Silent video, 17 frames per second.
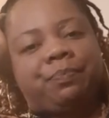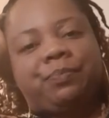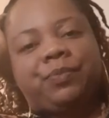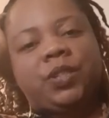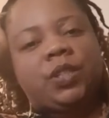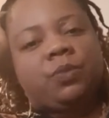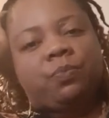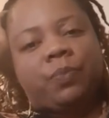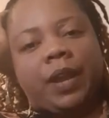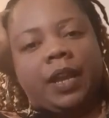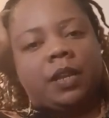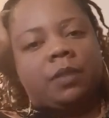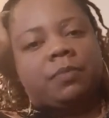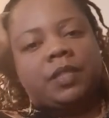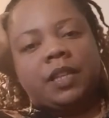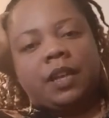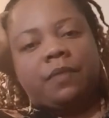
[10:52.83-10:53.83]
just
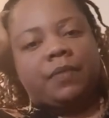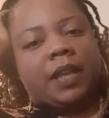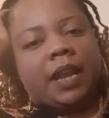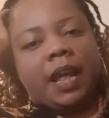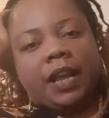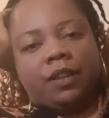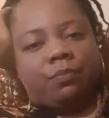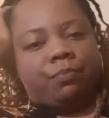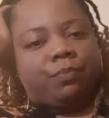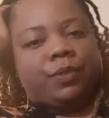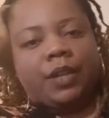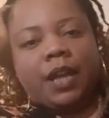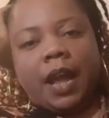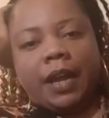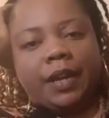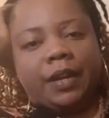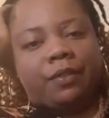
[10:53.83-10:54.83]
random stuff that I
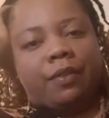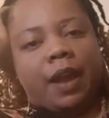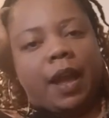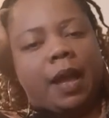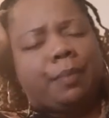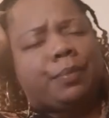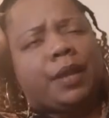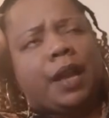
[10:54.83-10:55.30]
kind of grabbed.